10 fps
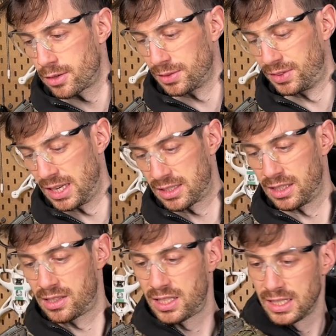know if you guys
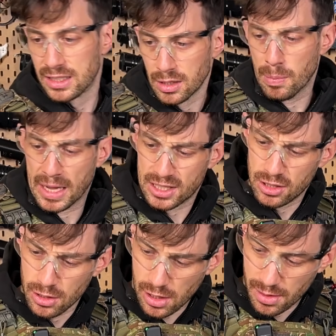can see it,
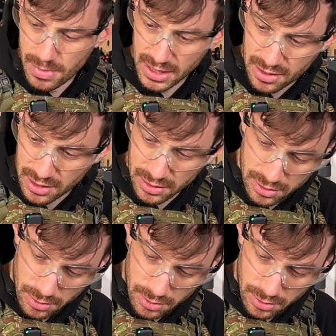but oh man, this thing is so